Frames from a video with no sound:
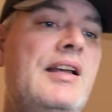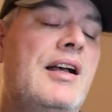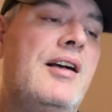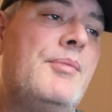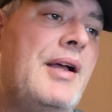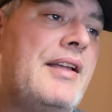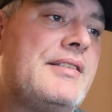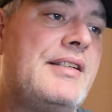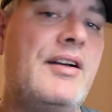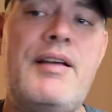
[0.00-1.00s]
Um, I
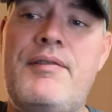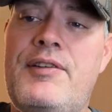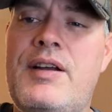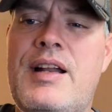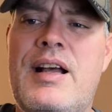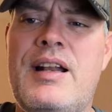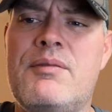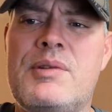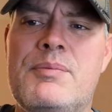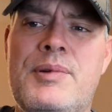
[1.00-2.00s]
still haven't figured out how
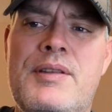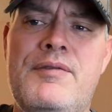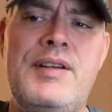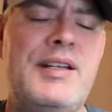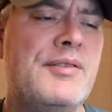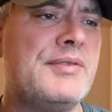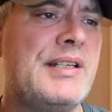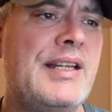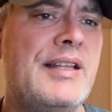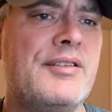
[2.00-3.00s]
I'm going to put the videos
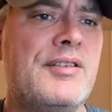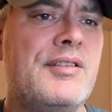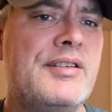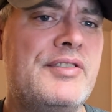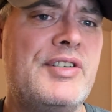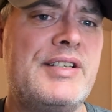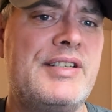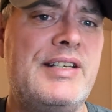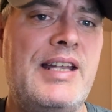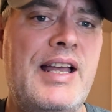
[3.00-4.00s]
together just
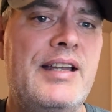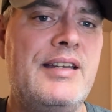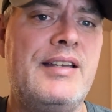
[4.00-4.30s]
yet.